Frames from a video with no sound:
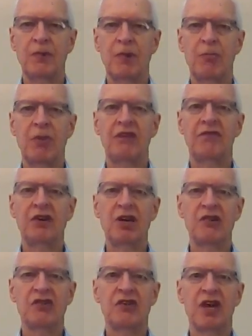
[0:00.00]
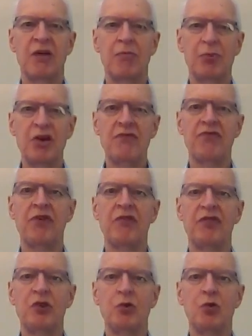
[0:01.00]
But first, a brief
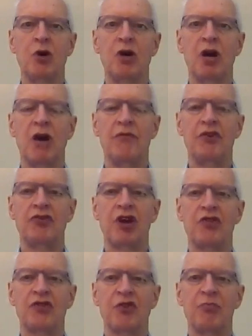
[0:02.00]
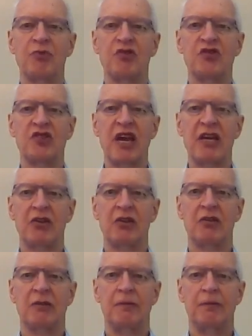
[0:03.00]
review of the transcription
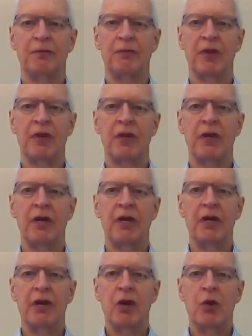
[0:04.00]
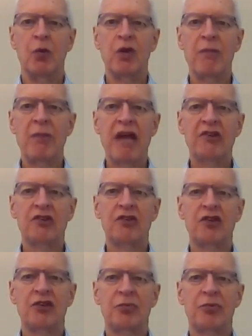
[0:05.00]
cycle. We imagine
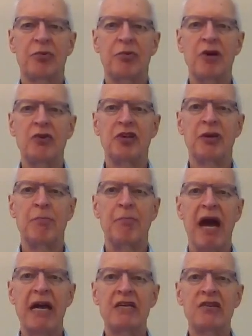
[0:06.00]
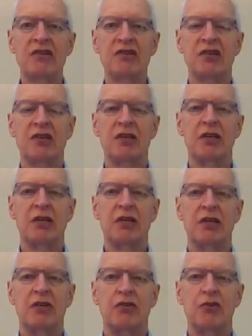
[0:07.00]
that a promoter binds
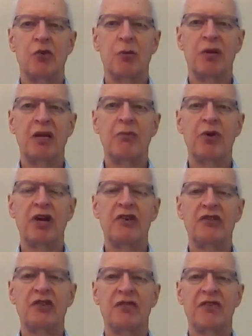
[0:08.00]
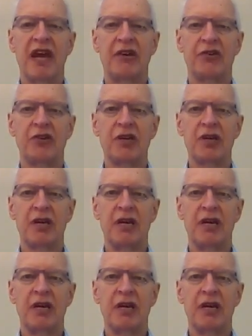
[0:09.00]
to a polymerase in the factory,